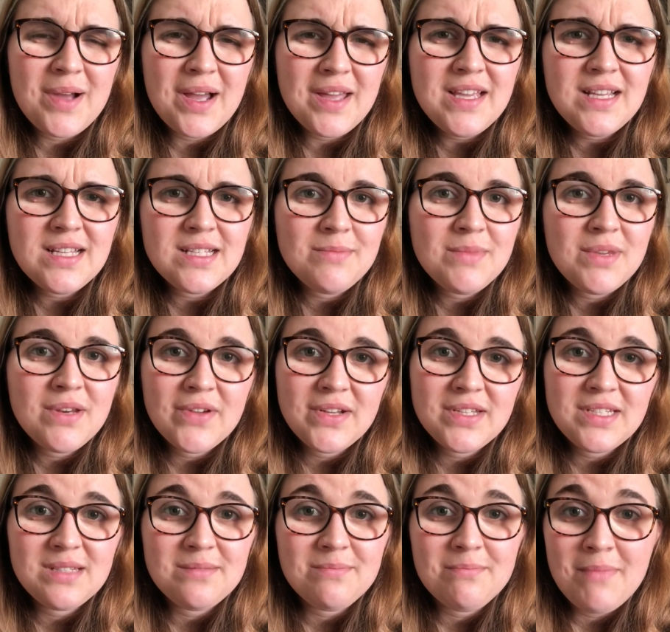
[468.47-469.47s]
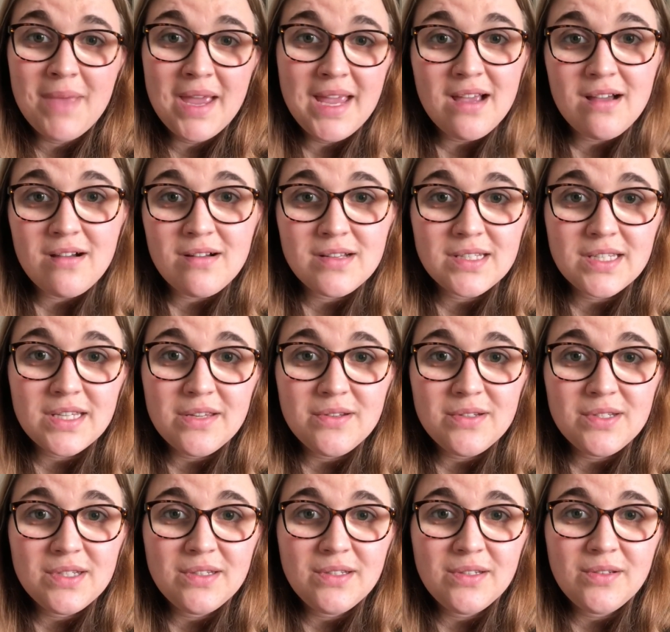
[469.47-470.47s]
But I think some universities may ask
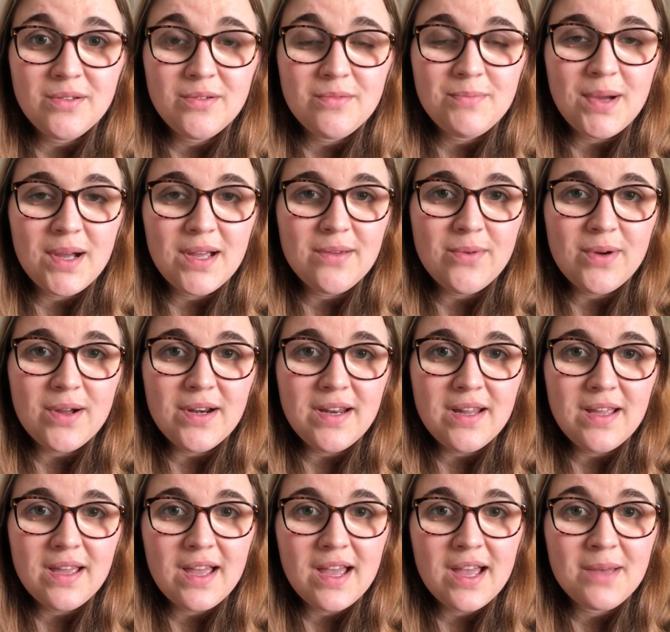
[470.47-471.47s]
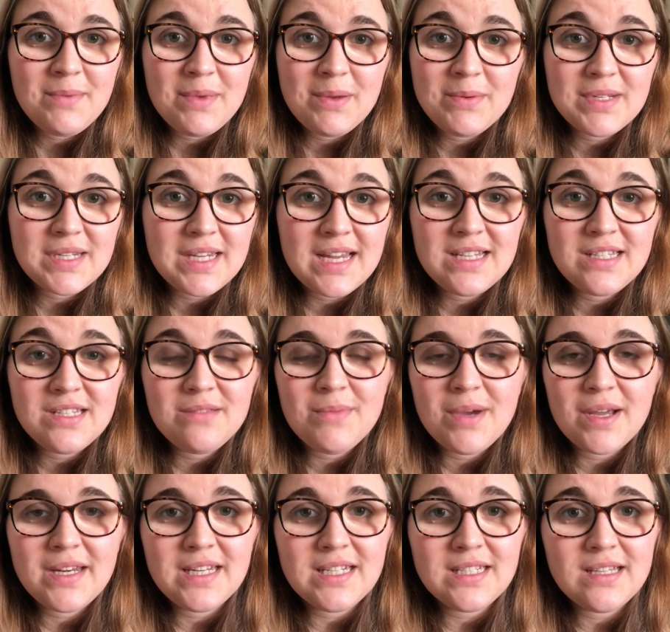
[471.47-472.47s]
you to buy one, in which case you
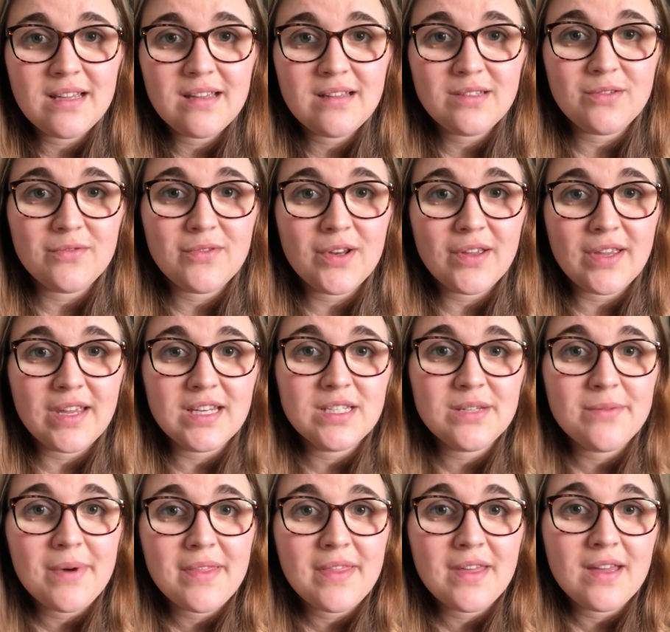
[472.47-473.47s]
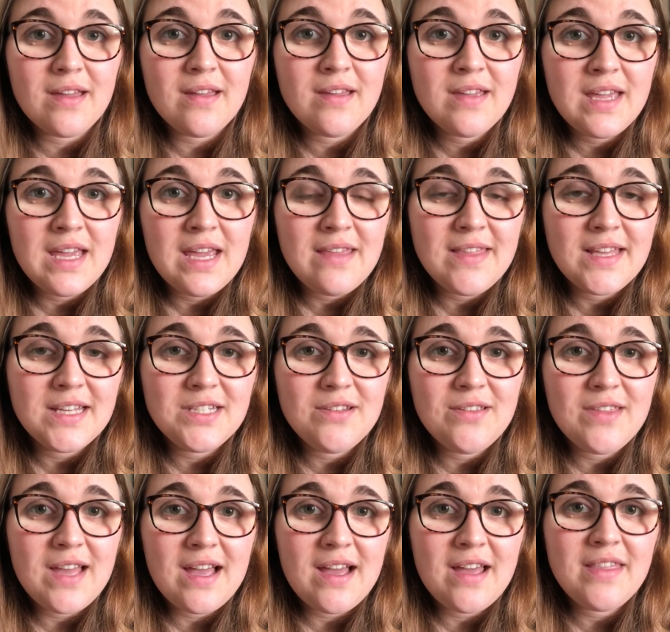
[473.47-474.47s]
might need to sort of look into whether they
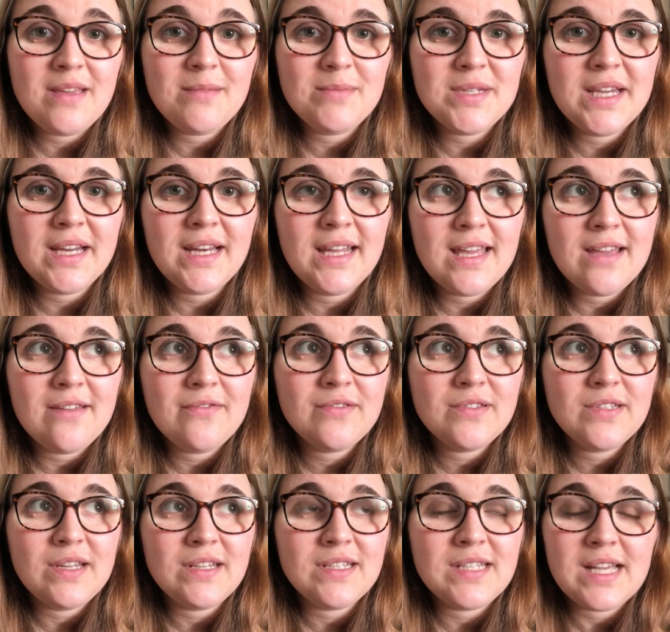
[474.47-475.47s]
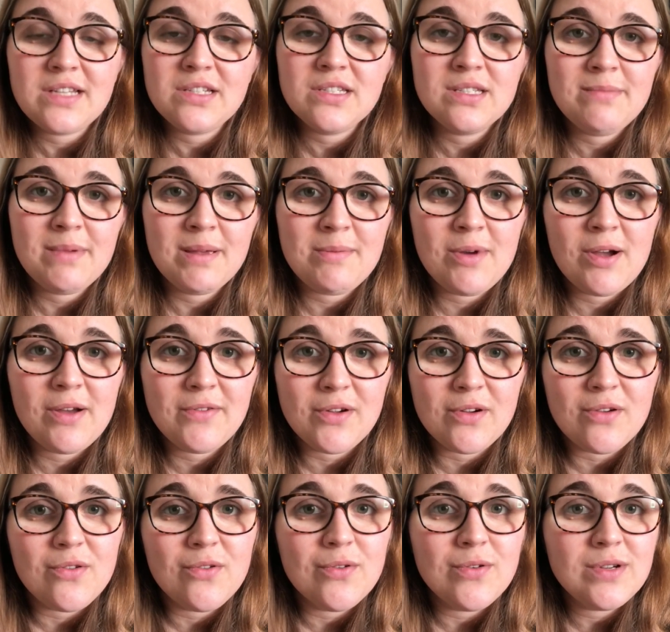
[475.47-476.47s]
do that. I think particularly if dissection is a big part of
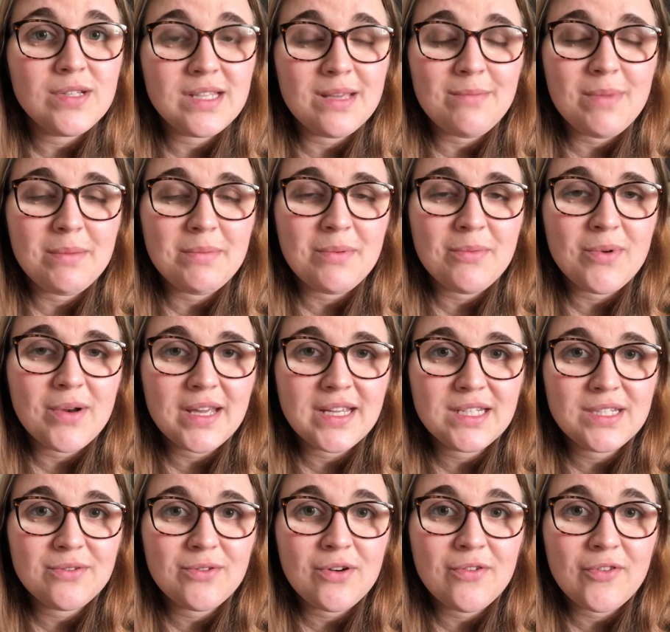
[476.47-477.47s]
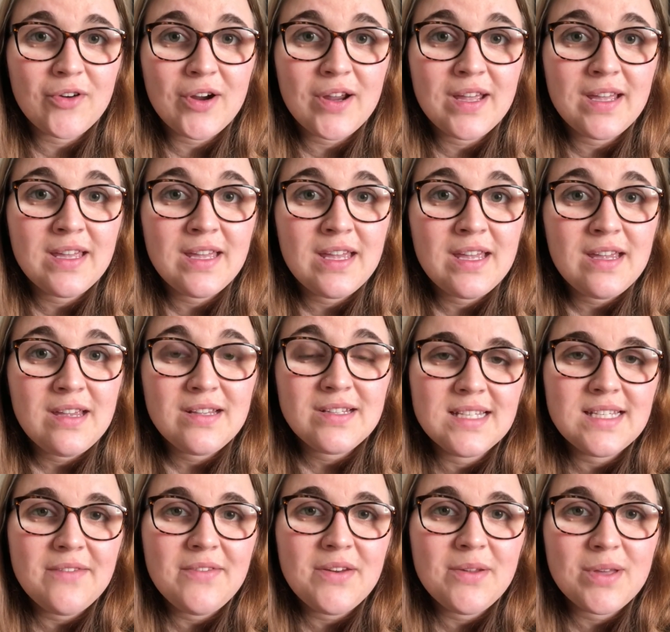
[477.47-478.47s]
your course, they might be more likely to offer it.
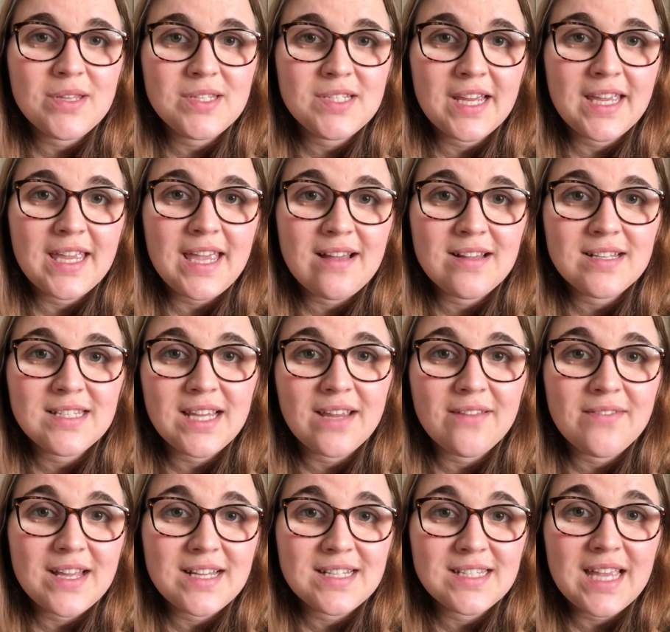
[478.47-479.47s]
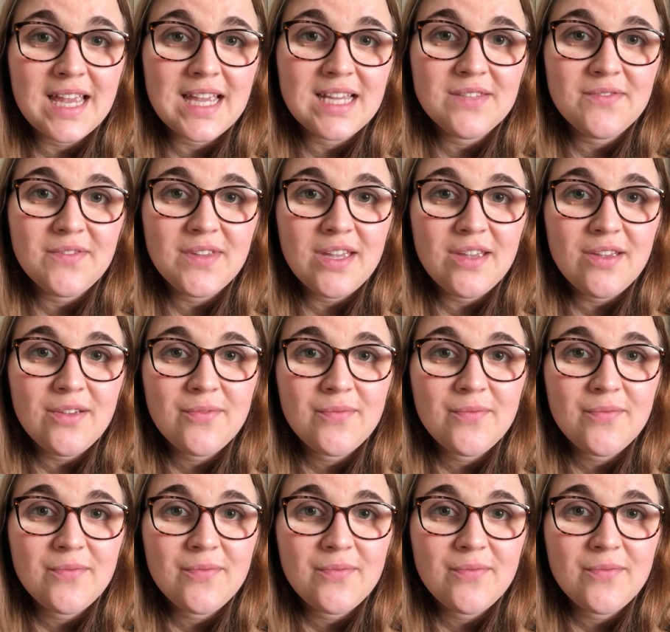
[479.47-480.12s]
It's definitely worth checking out and seeing if that's the case for you.